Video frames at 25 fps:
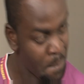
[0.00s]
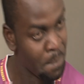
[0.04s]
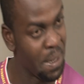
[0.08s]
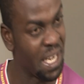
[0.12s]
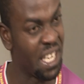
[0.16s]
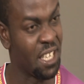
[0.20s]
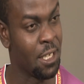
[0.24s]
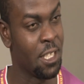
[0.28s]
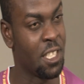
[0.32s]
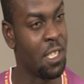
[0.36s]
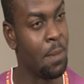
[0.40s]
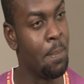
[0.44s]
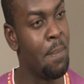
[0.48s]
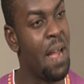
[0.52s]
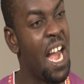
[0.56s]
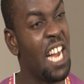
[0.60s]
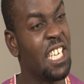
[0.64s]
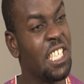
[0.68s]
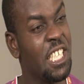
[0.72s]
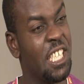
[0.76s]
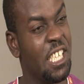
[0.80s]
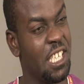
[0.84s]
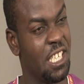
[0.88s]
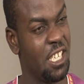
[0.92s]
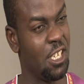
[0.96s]
Because the
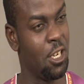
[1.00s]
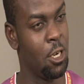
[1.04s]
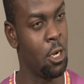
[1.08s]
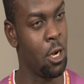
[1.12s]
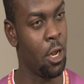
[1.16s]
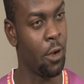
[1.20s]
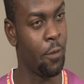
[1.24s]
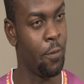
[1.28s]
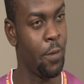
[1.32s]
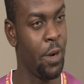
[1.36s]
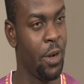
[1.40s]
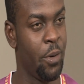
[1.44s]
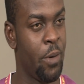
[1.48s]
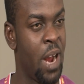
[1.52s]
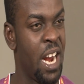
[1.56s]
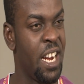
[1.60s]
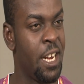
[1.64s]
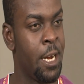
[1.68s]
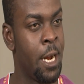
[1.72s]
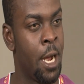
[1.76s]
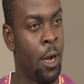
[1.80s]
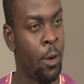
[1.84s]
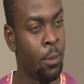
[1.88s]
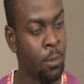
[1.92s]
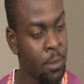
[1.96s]
man she's in love with
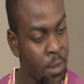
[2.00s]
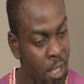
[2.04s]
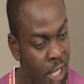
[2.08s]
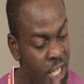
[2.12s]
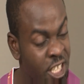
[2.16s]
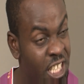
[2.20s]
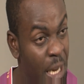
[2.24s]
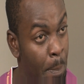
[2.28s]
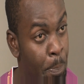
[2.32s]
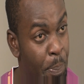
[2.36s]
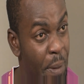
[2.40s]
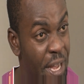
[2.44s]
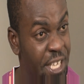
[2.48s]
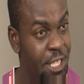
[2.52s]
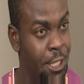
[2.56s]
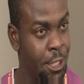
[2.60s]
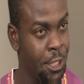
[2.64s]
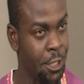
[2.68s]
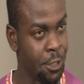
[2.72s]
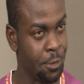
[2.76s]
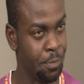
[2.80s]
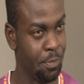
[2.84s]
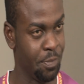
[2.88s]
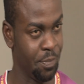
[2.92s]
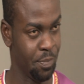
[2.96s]
right now is a beast!